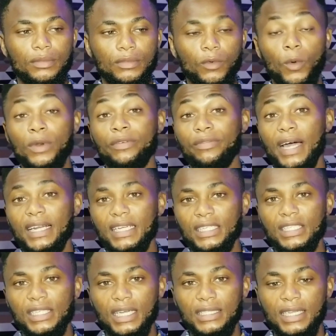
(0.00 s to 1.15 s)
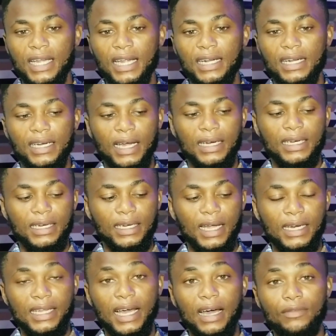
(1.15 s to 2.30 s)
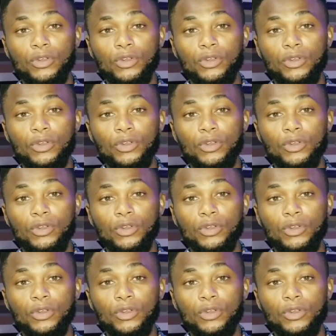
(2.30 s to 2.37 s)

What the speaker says: qualified engineers that they have,